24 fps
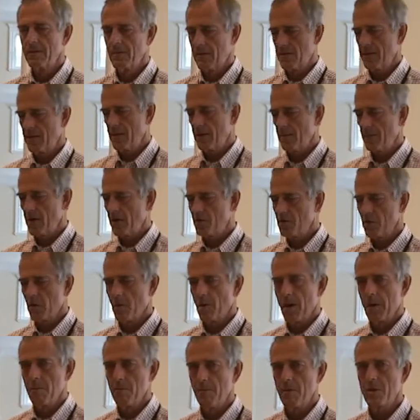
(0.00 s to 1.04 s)
Yeah, I'm not
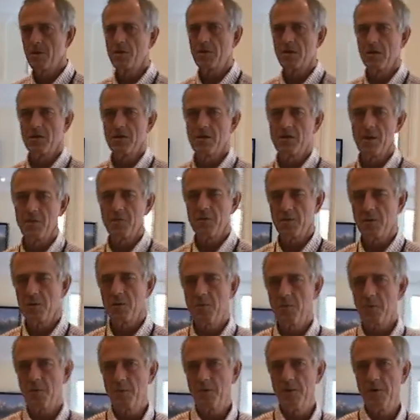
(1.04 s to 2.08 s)
sure what
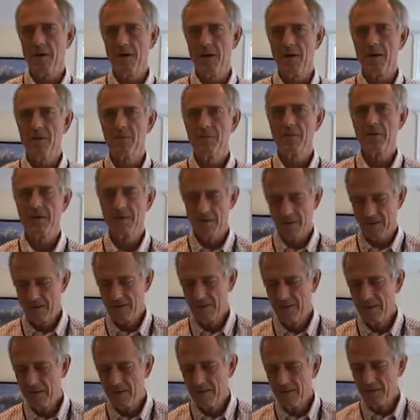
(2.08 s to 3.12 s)
misconceptions people have.
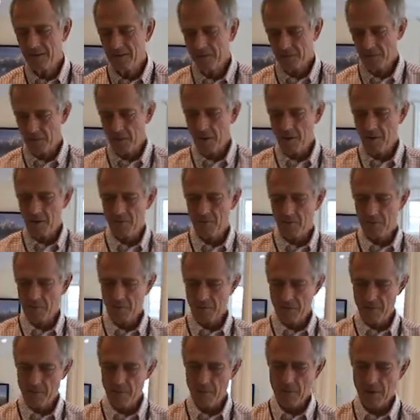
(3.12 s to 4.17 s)

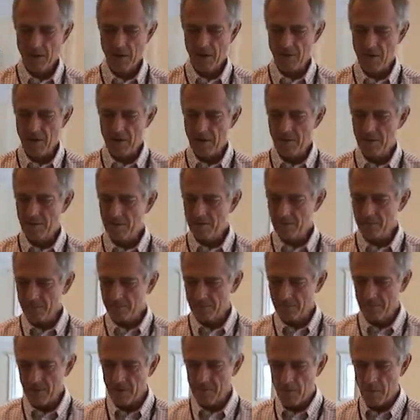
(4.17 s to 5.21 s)
Everybody
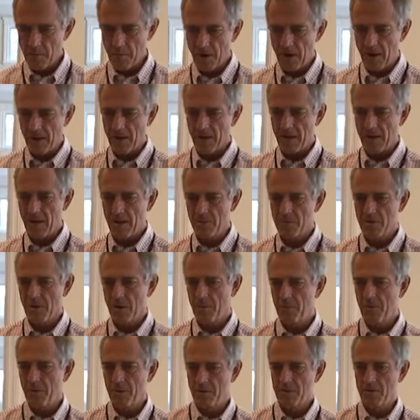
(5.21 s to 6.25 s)
that comes
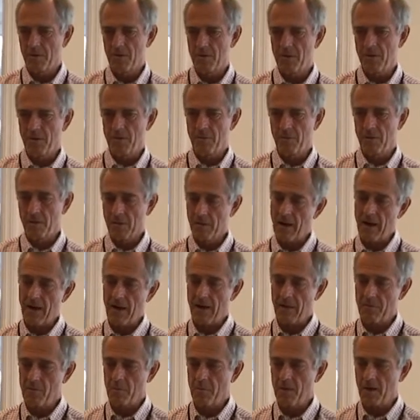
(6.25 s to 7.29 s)
up here is looking, or
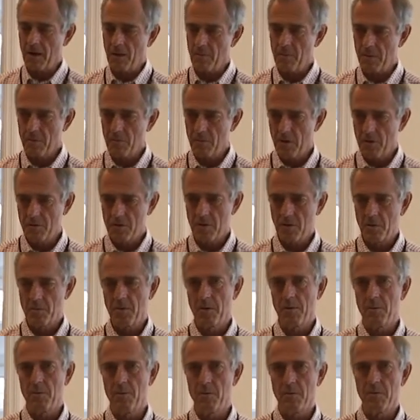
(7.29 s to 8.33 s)
not everybody, but most of the
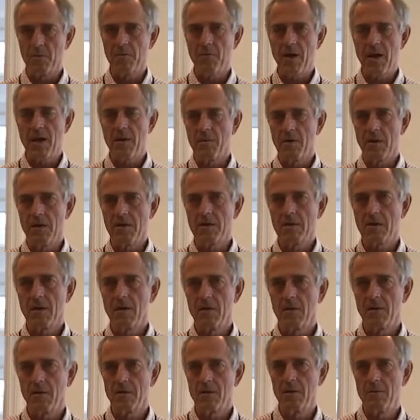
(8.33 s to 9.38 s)
people with families that
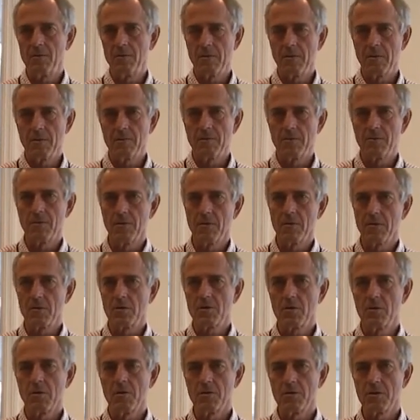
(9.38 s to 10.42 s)
are looking for the
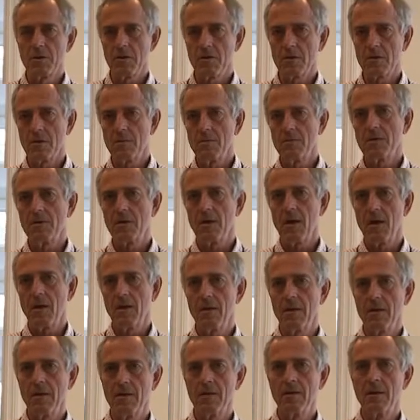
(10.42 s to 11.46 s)
school systems
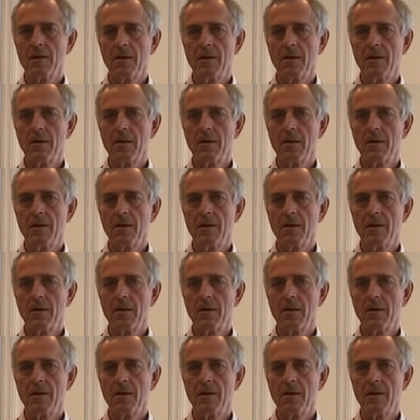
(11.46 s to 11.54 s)
and